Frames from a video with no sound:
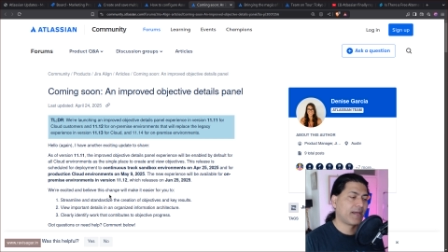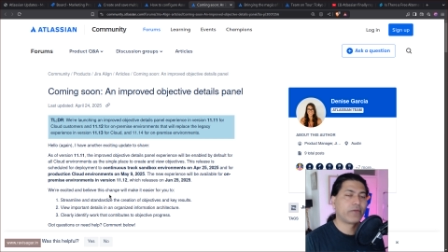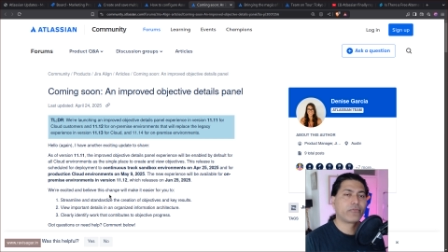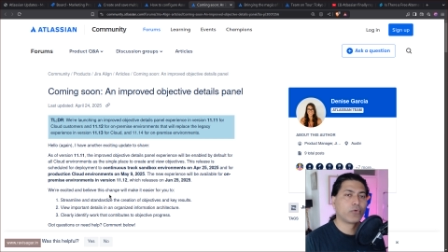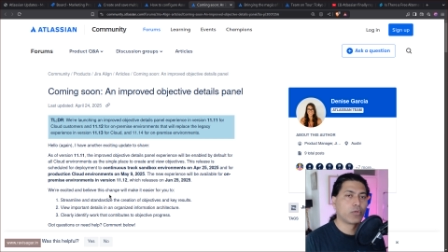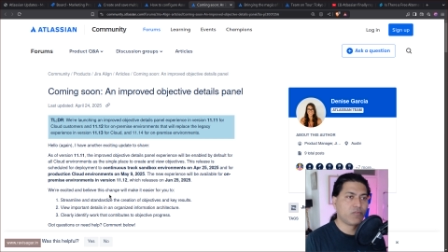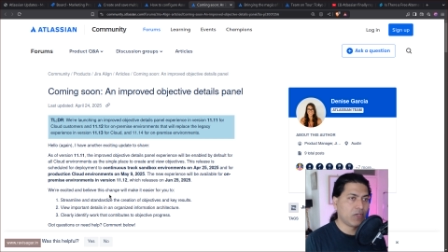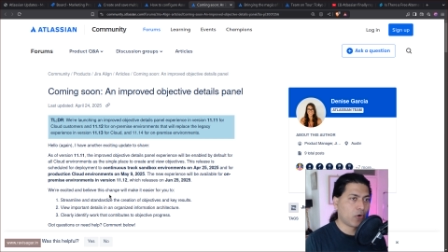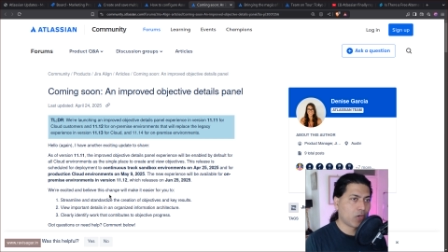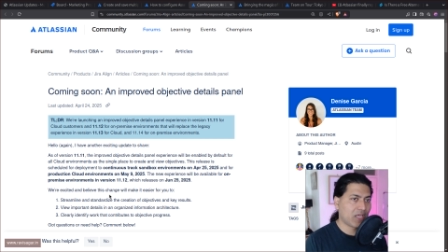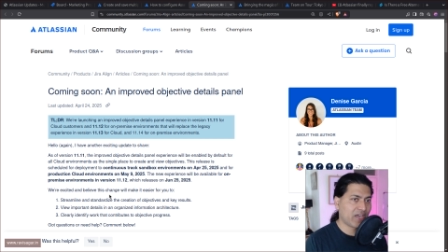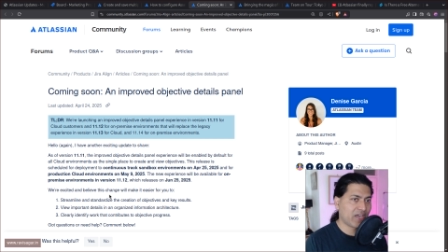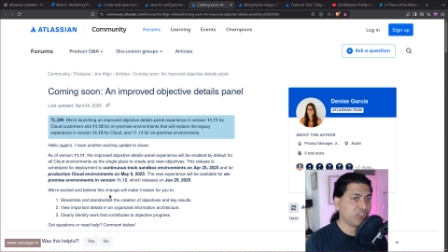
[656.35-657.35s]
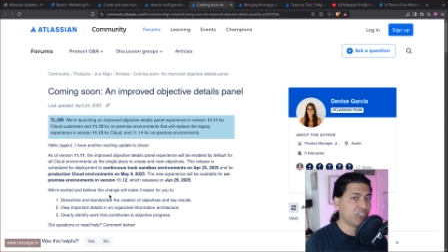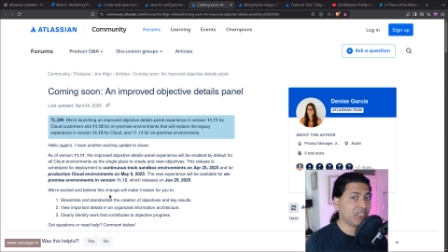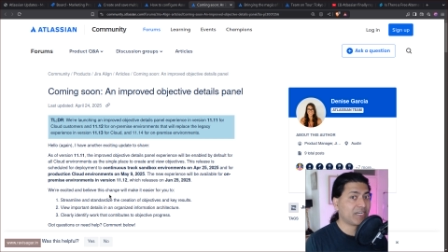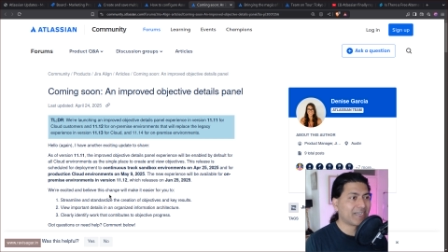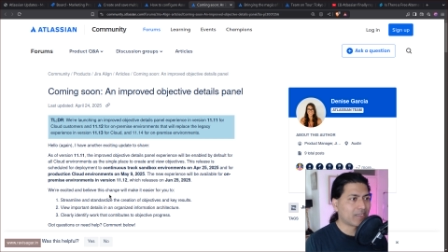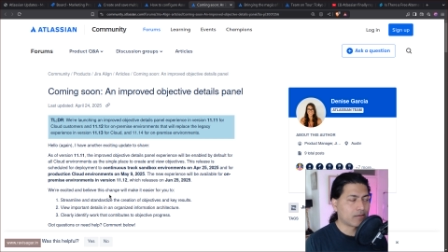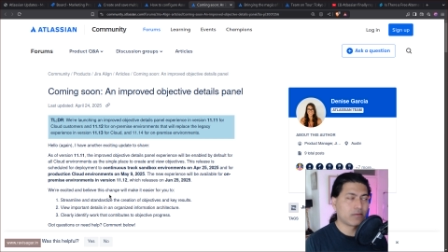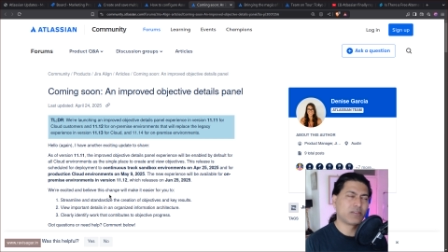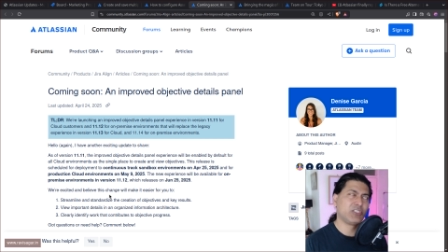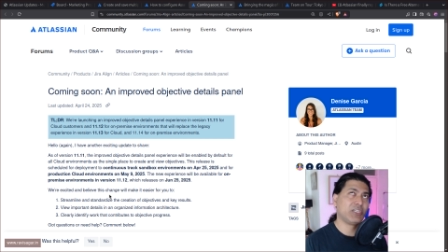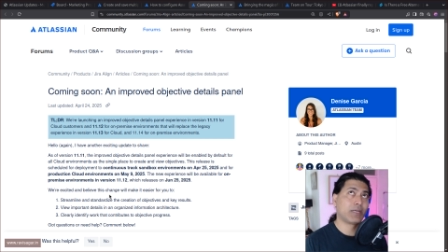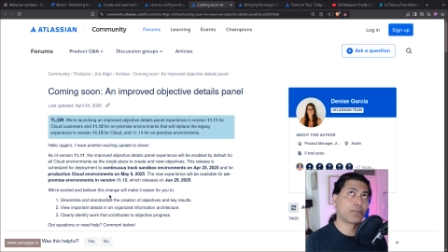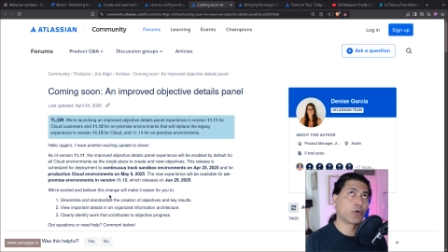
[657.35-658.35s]
And of course, we all have
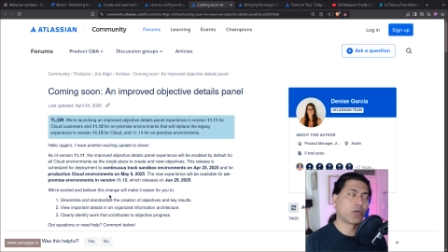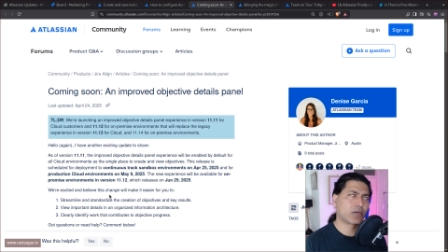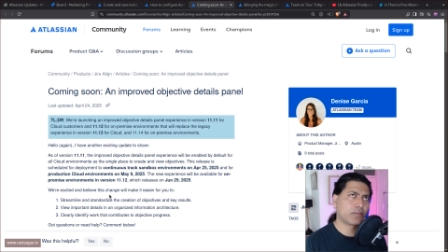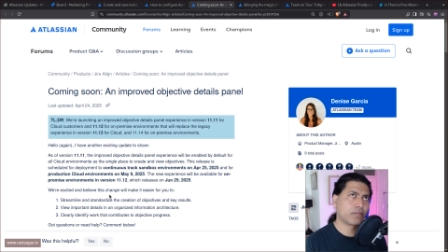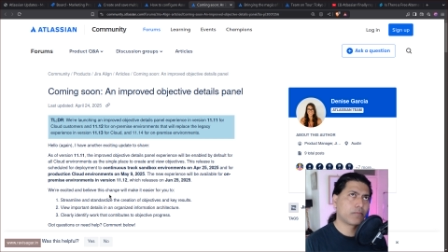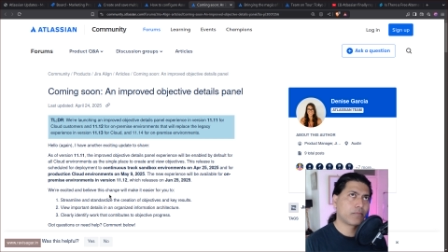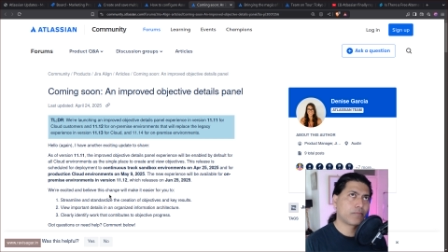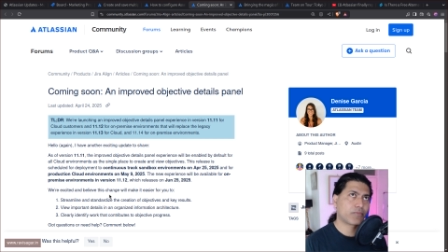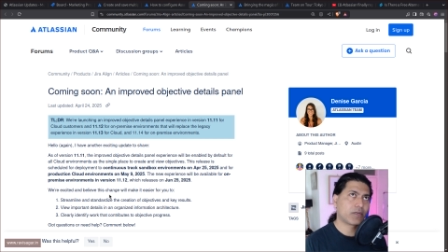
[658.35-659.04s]
Jira product